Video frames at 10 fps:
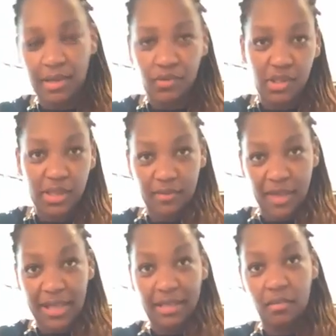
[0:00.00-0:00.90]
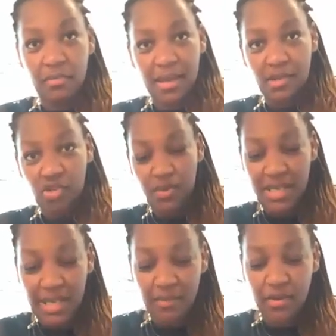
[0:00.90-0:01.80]
and just give that a little mix so it's
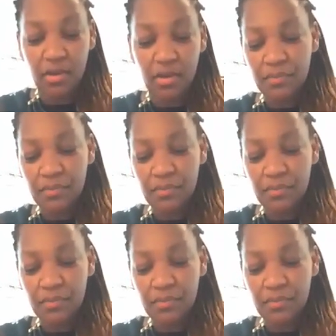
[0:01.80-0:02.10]
even.